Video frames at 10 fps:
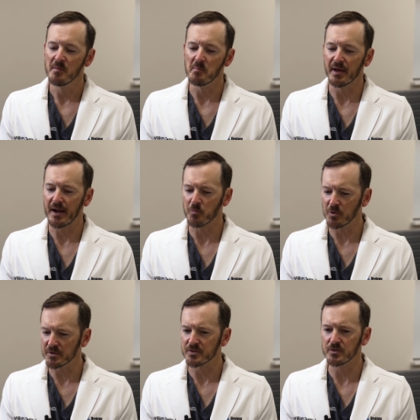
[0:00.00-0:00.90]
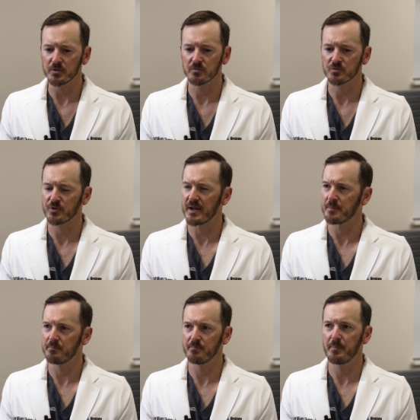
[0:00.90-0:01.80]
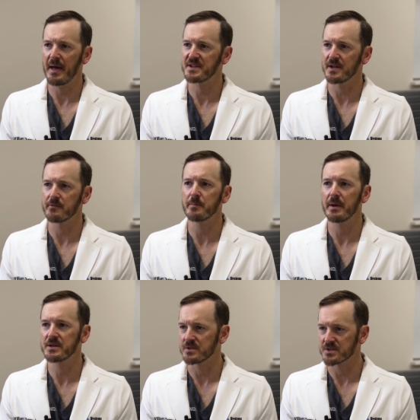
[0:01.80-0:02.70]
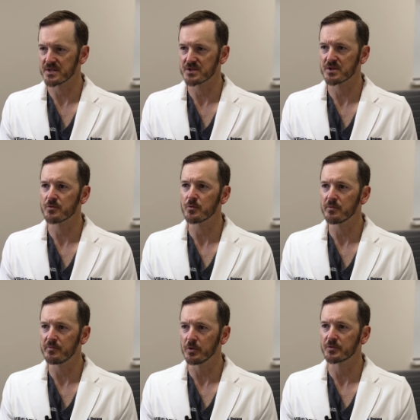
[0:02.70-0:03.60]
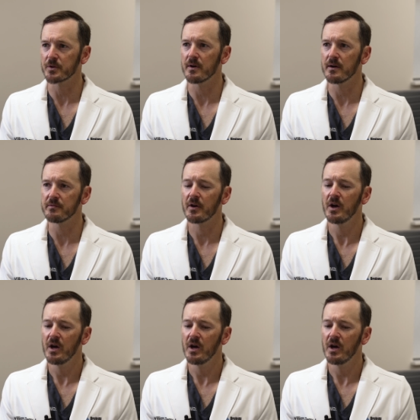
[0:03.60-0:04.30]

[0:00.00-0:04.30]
but I really do try to pass every patient decision through the filter of